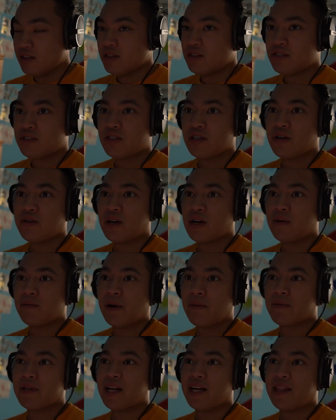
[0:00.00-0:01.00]
So
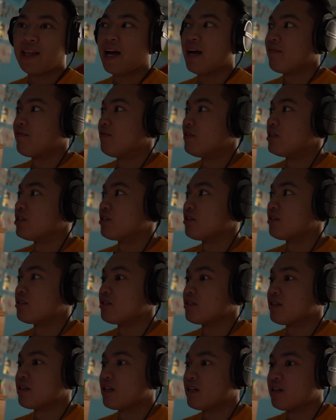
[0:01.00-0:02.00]
I'm glad that feature is
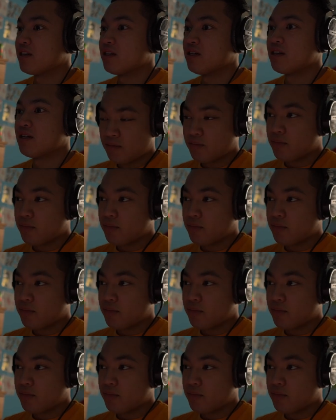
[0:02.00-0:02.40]
in there.